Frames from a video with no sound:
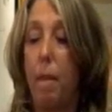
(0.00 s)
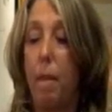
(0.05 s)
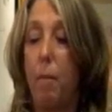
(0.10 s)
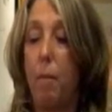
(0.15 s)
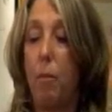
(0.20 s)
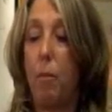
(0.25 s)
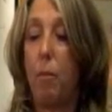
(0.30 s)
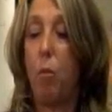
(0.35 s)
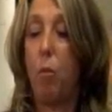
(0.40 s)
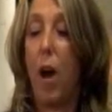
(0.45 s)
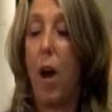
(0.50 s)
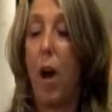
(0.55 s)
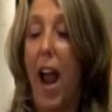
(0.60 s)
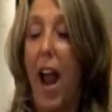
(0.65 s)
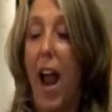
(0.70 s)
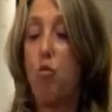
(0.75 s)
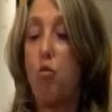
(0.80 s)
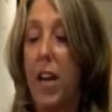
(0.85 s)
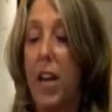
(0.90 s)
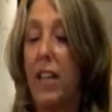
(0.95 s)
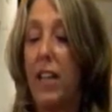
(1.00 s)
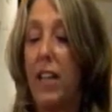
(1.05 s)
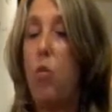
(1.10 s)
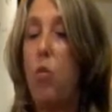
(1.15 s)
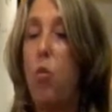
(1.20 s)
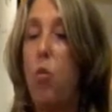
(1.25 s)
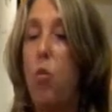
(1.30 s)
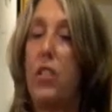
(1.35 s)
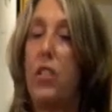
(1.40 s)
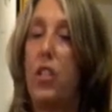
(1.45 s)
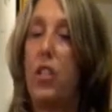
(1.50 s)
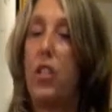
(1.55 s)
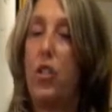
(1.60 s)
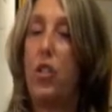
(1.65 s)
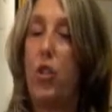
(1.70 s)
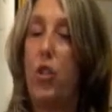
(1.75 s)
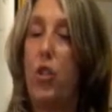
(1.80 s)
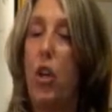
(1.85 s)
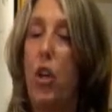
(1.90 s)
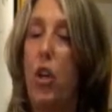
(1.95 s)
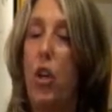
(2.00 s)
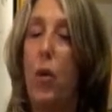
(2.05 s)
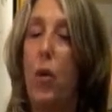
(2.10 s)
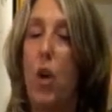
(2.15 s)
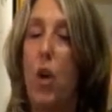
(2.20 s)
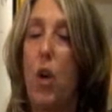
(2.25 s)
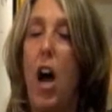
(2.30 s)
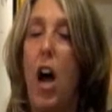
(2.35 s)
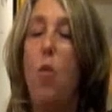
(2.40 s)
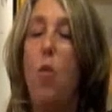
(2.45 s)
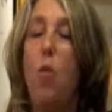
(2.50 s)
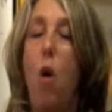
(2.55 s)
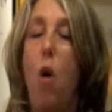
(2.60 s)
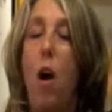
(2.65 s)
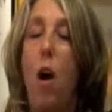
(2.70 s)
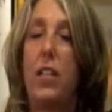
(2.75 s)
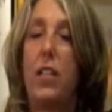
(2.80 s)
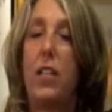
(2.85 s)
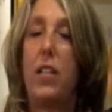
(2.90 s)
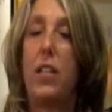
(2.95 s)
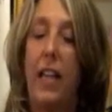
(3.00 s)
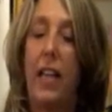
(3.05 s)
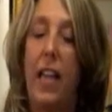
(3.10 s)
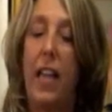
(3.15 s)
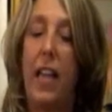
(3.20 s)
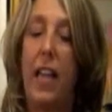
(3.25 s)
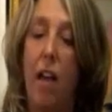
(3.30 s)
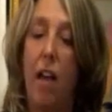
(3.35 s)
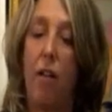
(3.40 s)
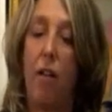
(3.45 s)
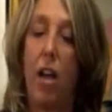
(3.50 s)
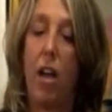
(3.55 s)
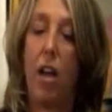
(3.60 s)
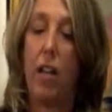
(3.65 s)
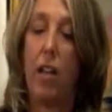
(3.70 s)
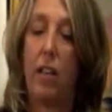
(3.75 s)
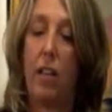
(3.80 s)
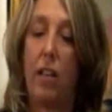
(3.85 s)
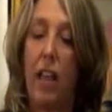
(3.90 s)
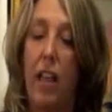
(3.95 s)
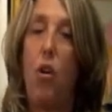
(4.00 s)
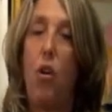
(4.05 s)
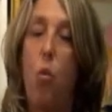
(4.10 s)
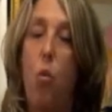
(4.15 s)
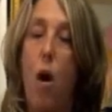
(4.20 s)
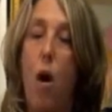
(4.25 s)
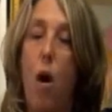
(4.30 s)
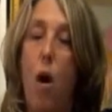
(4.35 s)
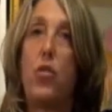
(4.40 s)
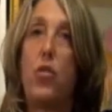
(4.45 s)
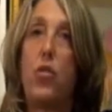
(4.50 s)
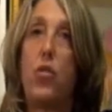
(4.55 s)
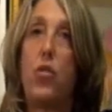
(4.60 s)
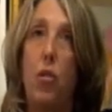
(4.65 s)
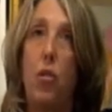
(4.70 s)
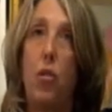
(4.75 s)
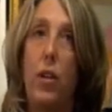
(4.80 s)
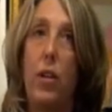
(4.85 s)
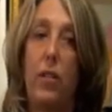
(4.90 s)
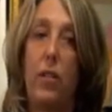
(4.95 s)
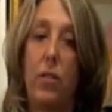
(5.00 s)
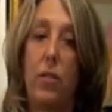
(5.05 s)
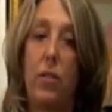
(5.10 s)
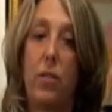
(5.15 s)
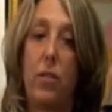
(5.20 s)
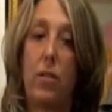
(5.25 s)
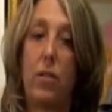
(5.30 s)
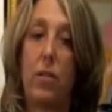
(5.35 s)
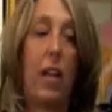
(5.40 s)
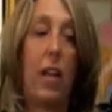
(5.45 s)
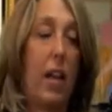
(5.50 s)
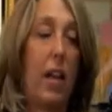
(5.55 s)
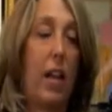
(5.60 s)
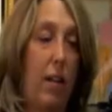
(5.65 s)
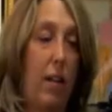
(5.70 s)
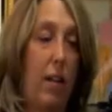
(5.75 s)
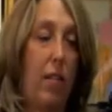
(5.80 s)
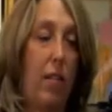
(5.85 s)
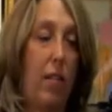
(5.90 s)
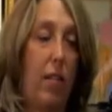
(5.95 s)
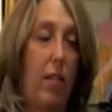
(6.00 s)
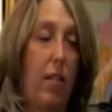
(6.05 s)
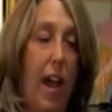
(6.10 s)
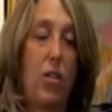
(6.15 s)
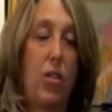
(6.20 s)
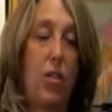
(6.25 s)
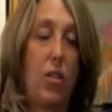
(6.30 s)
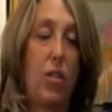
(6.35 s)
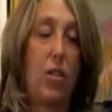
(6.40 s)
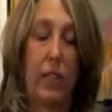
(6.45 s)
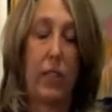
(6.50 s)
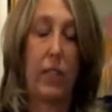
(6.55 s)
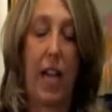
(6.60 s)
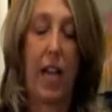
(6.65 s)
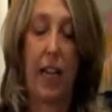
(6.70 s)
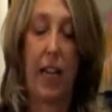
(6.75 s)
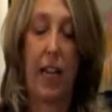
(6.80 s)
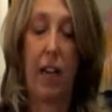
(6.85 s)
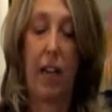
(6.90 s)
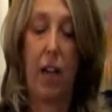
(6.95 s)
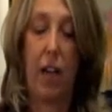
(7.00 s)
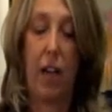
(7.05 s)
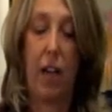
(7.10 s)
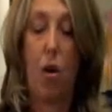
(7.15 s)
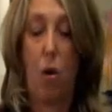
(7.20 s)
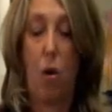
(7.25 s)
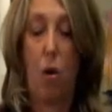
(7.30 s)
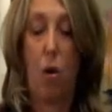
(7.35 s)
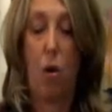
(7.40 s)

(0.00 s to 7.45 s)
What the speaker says: what I really want to do is I want to give level 1 students in the high school setting, or